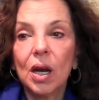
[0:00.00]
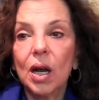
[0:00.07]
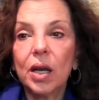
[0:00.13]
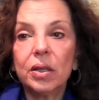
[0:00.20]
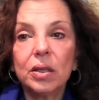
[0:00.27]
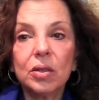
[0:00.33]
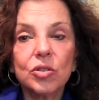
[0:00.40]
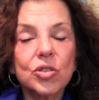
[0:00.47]
I
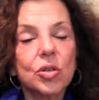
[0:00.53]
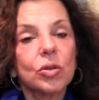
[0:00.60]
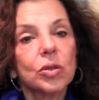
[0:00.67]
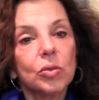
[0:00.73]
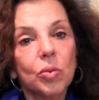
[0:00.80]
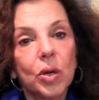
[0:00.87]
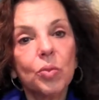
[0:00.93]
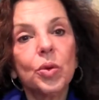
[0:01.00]
think it's the
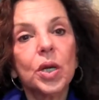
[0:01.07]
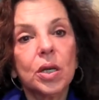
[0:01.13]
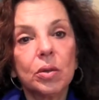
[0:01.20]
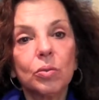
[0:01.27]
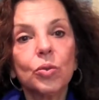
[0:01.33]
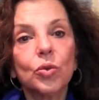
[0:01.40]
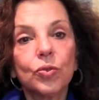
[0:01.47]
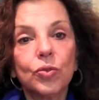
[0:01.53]
only way we
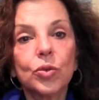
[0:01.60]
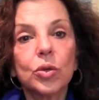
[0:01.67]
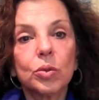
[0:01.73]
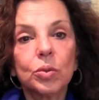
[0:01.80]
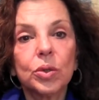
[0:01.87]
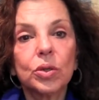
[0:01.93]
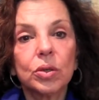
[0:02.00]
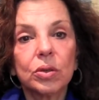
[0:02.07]
can move
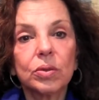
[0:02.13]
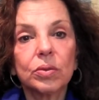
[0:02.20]
forward.